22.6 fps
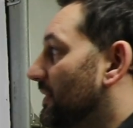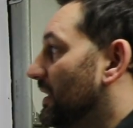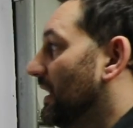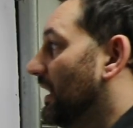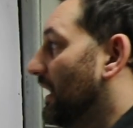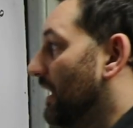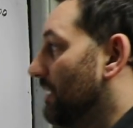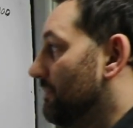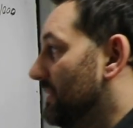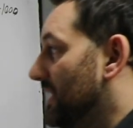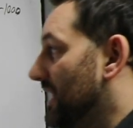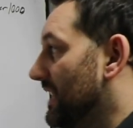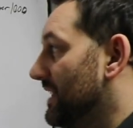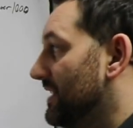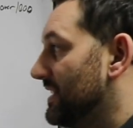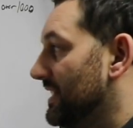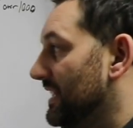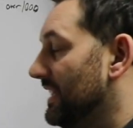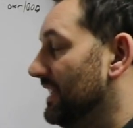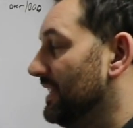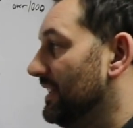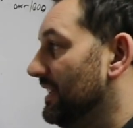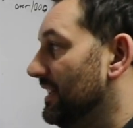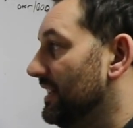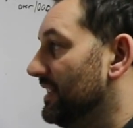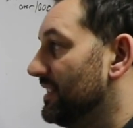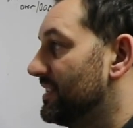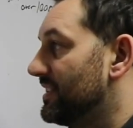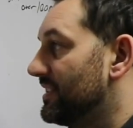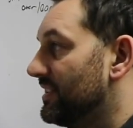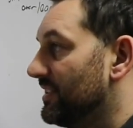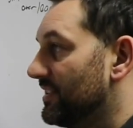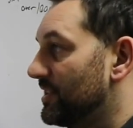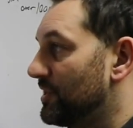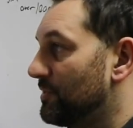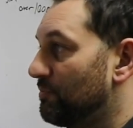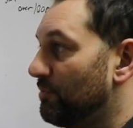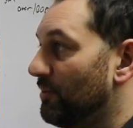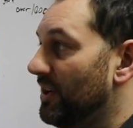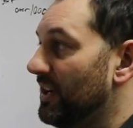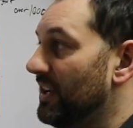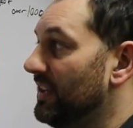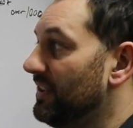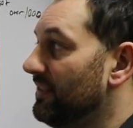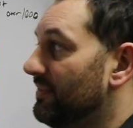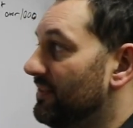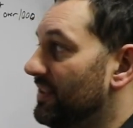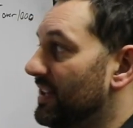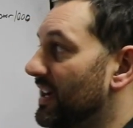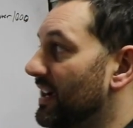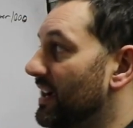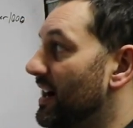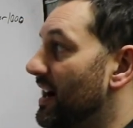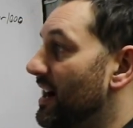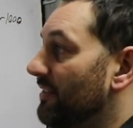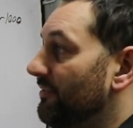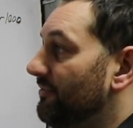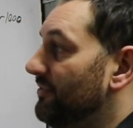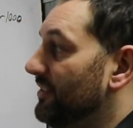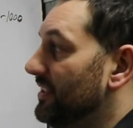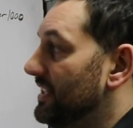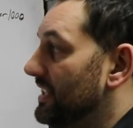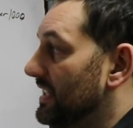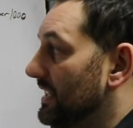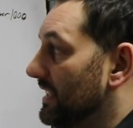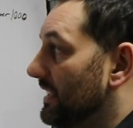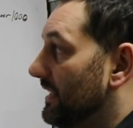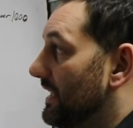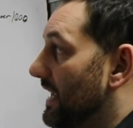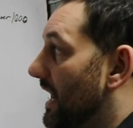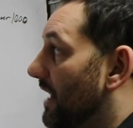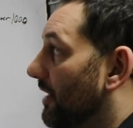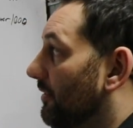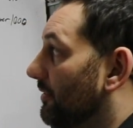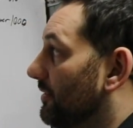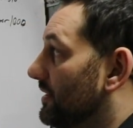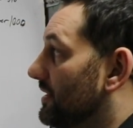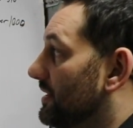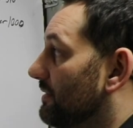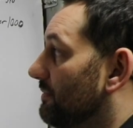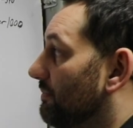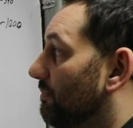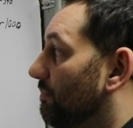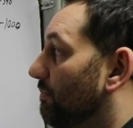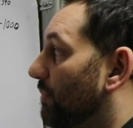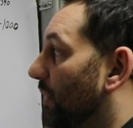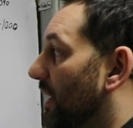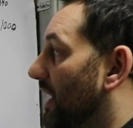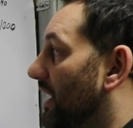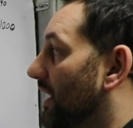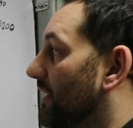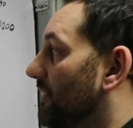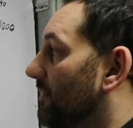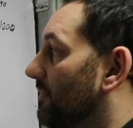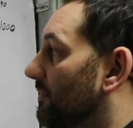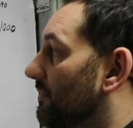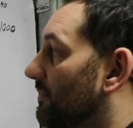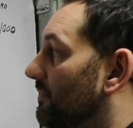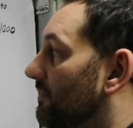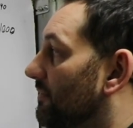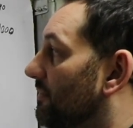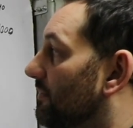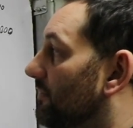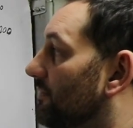I'm guessing it's the spring that got fatigued out, but